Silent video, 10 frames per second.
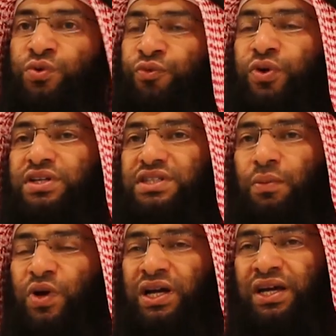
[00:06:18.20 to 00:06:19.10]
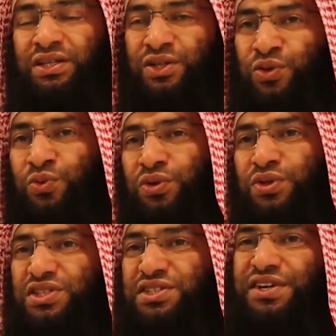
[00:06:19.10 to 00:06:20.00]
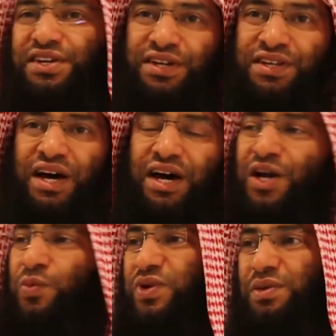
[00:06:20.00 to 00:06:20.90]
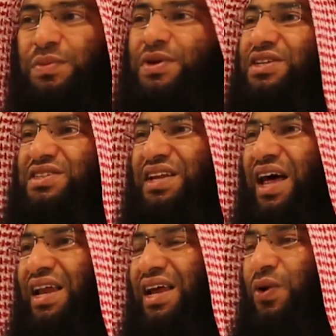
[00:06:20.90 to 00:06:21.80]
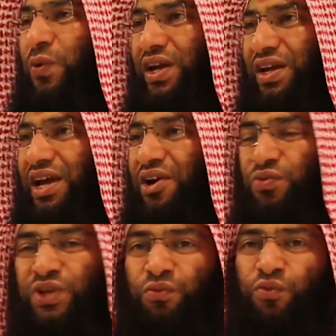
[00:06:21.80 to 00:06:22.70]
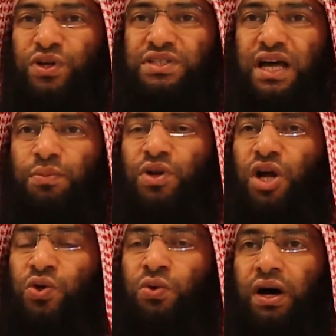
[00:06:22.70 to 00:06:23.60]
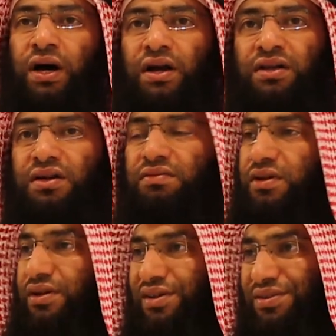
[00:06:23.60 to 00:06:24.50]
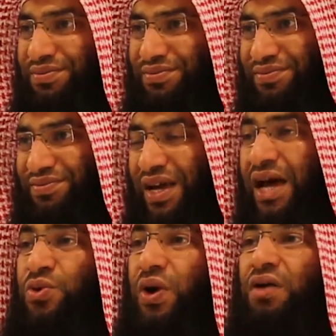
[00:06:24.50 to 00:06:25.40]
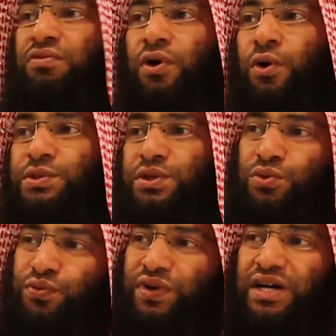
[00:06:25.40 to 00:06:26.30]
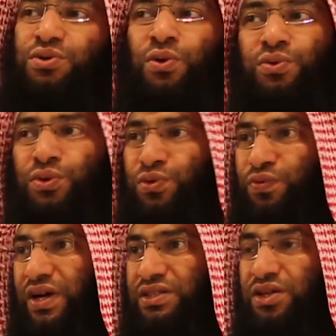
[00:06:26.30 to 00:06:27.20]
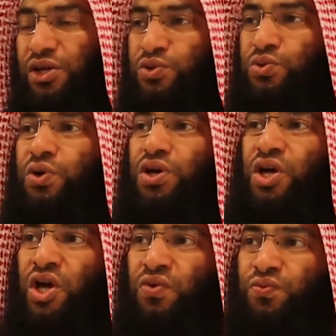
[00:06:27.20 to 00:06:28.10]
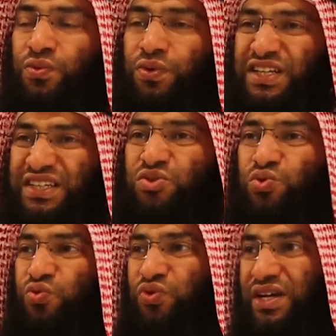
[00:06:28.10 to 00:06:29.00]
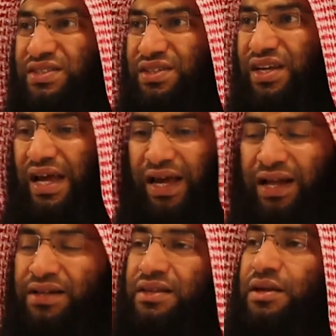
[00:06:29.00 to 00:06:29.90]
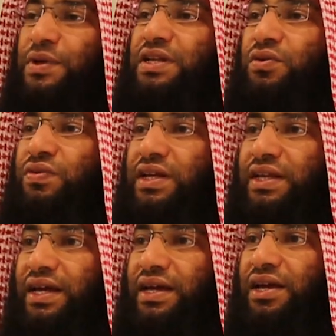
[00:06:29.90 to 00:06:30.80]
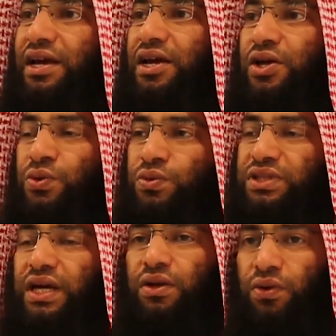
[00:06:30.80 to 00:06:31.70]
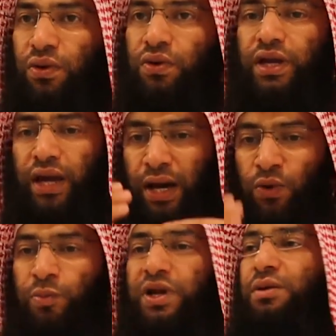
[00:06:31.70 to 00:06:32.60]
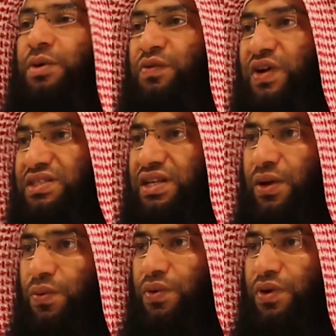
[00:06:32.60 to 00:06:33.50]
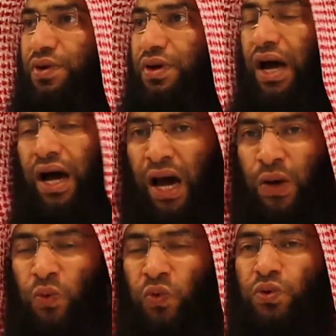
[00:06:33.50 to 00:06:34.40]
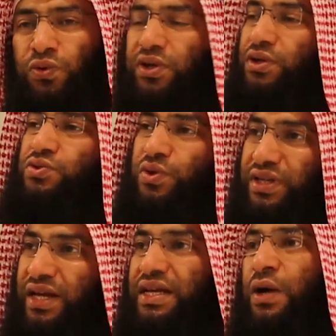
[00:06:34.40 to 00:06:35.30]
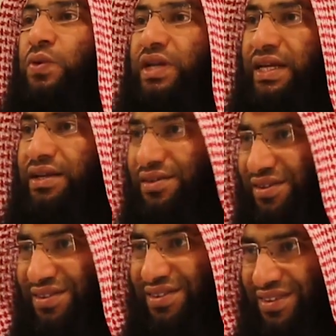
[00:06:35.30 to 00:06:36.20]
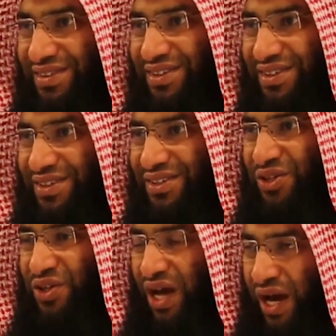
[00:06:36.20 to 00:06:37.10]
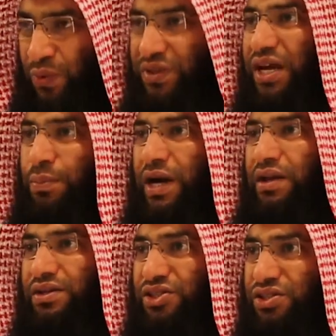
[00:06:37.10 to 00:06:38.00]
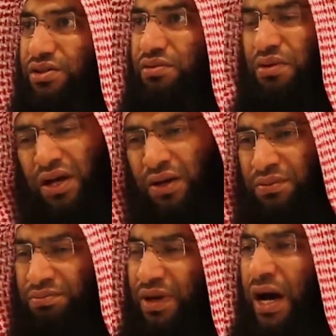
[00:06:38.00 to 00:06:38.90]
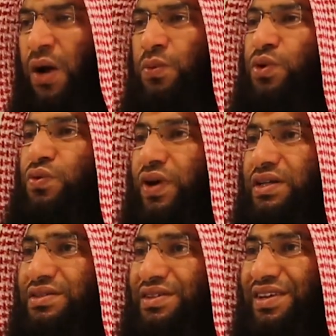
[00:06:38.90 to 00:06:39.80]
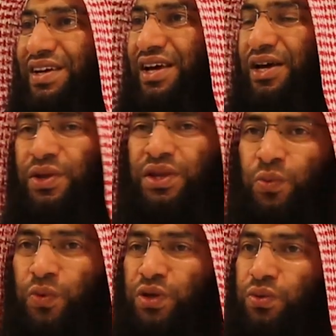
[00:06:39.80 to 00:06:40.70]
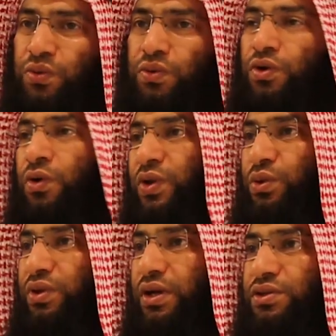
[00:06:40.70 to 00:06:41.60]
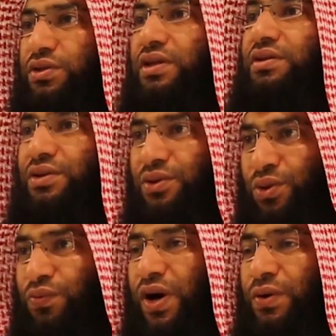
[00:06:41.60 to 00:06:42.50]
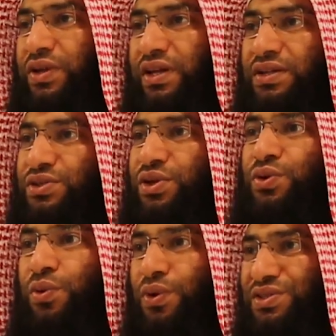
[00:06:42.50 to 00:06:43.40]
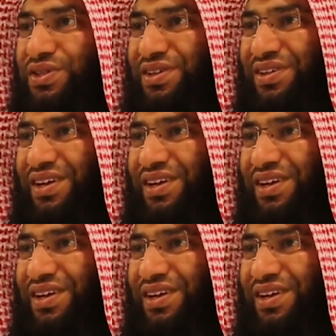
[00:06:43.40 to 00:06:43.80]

for example, not necessarily in the haram way. Maybe it is in the halal way. Mm. Yeah, for example, you are a traveler. I will break my And you have now. the option to fast mm. or not to, to fast. So if you intend to fast, and in the middle of the day, you said, okay, I will break my fast now. Mm. I will go to the restaurant and I will eat. I will take my lunch. I will not fast. Then when you went to the restaurant, you found the restaurant closed.